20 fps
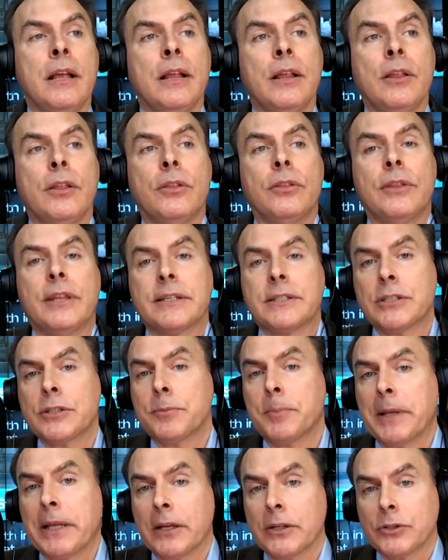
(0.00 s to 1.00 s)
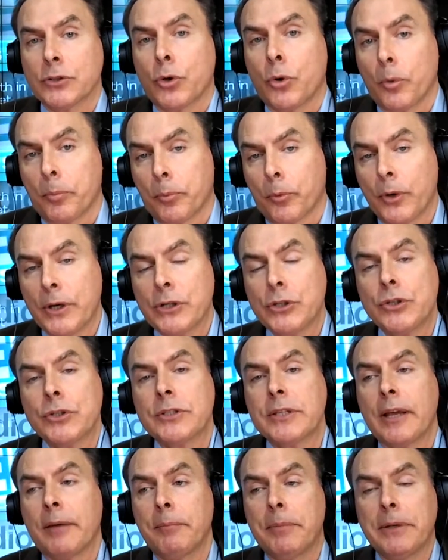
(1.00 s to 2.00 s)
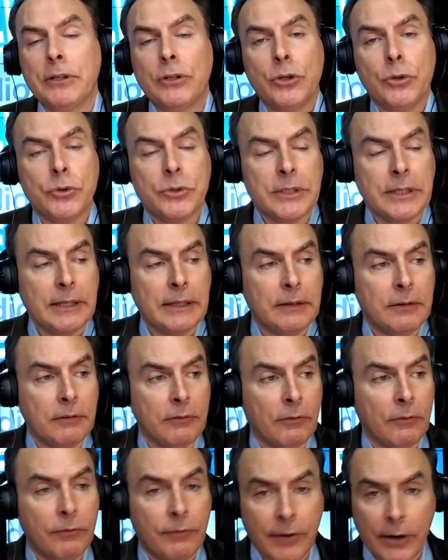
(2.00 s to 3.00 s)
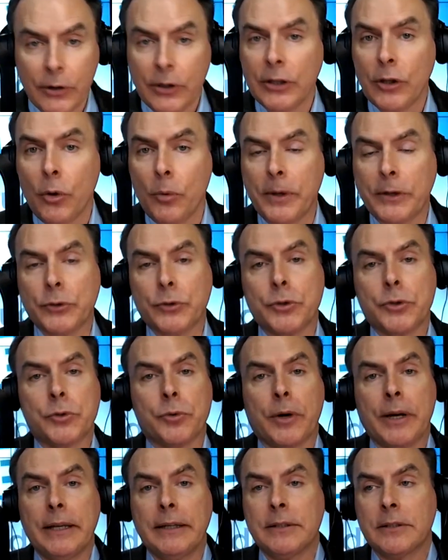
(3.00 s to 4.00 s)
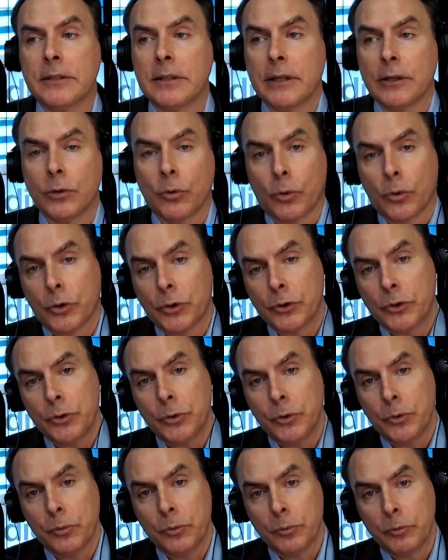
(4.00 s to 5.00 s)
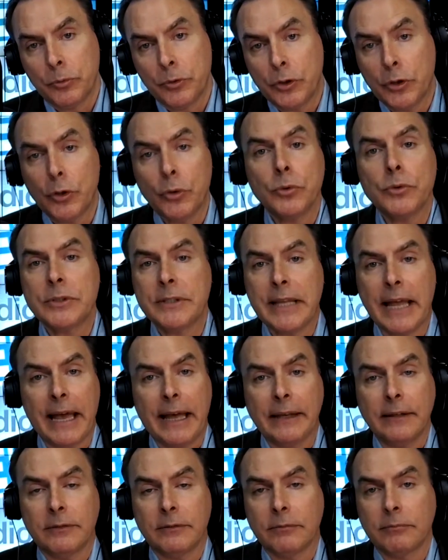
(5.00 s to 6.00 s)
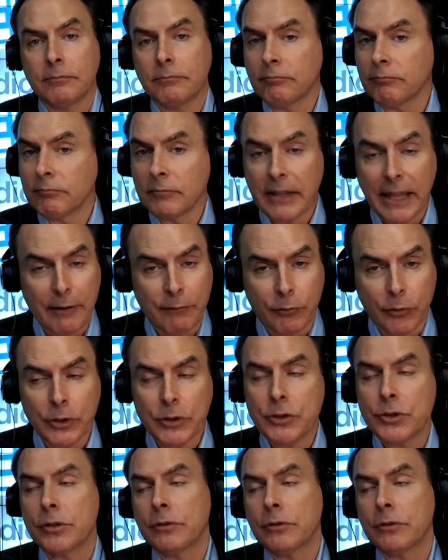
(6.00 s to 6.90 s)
This is because corporations have been using very low interest rates in order to use debt leverage